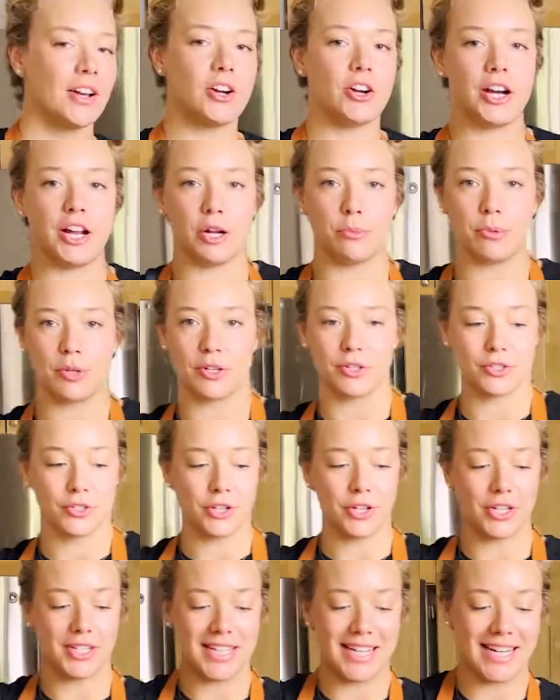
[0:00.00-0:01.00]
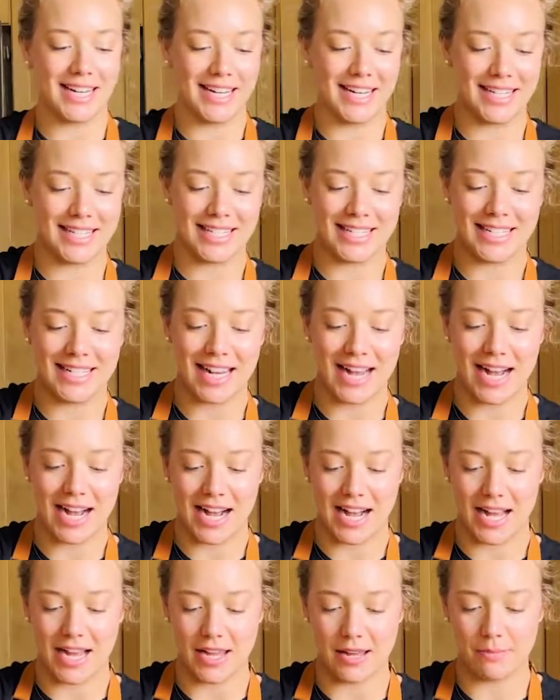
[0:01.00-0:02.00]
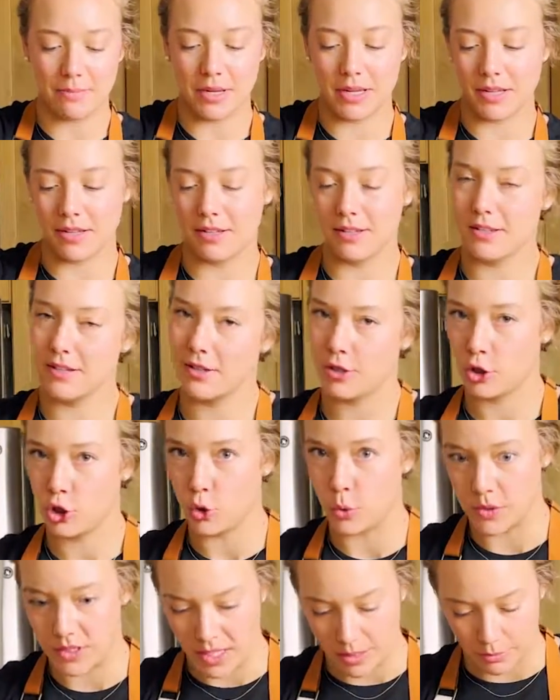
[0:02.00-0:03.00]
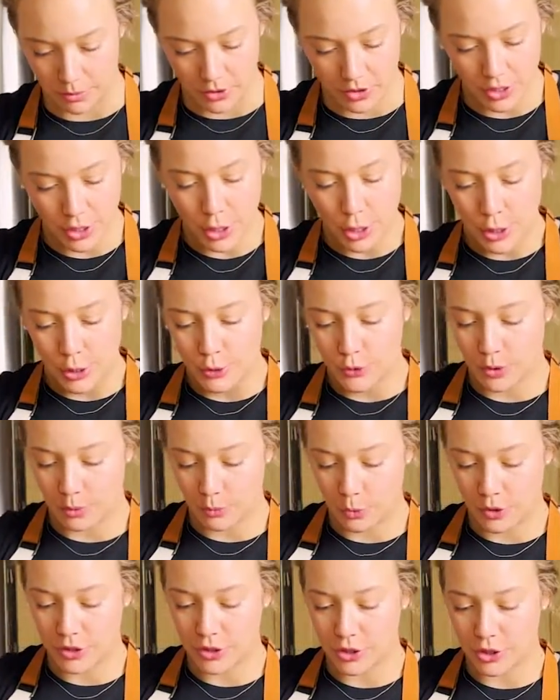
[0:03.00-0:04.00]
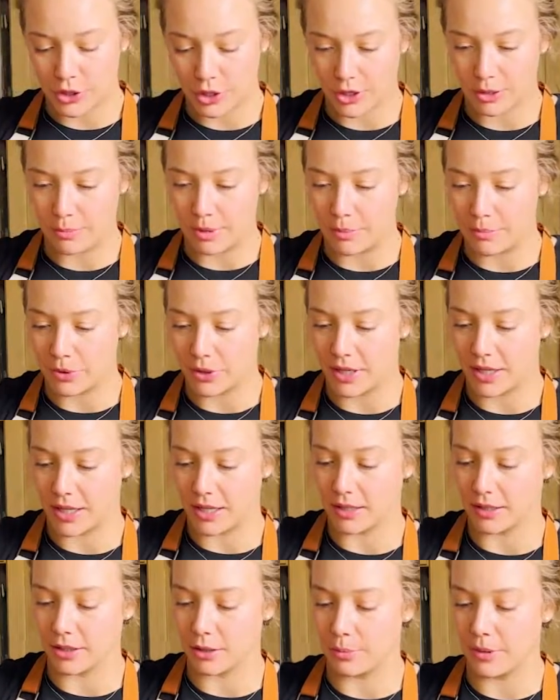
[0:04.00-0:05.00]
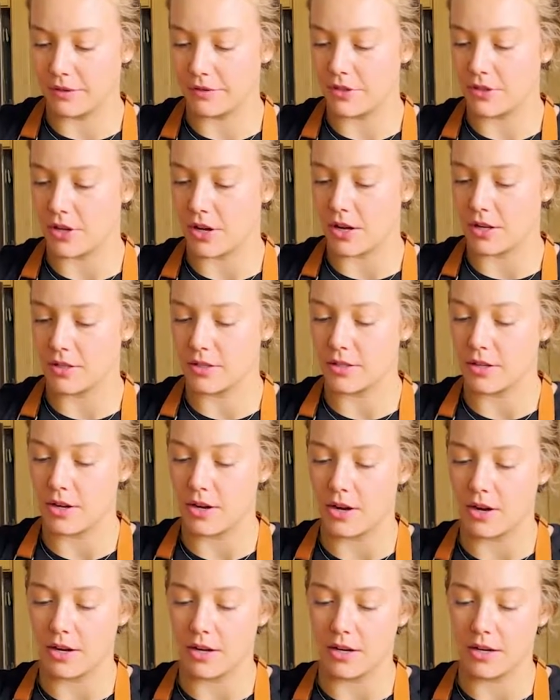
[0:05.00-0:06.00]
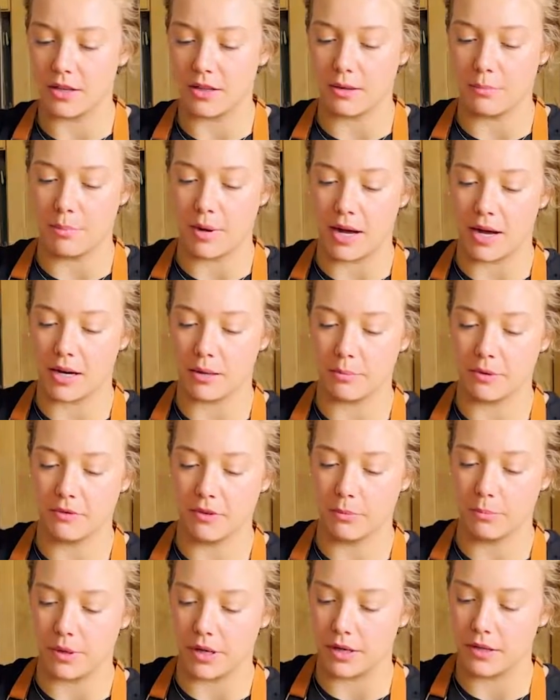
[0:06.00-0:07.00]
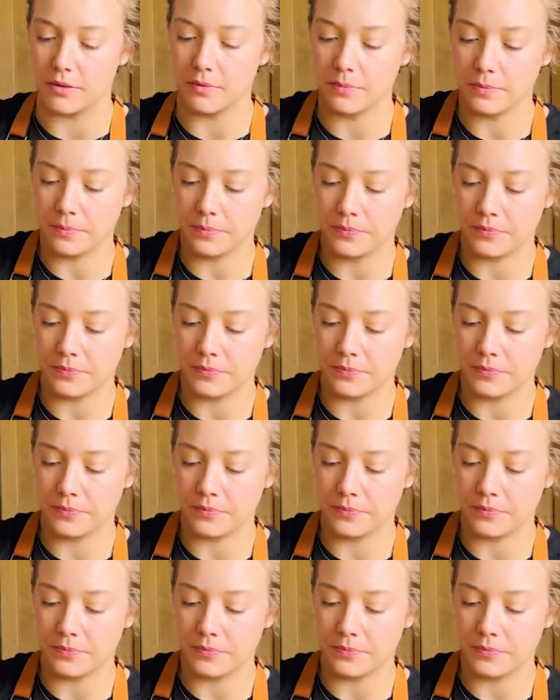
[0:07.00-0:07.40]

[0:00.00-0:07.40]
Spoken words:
All right, our burgers are cooked and it is time to assemble. So I'm going to start by putting a little bit of sauce on the bottom of our bun.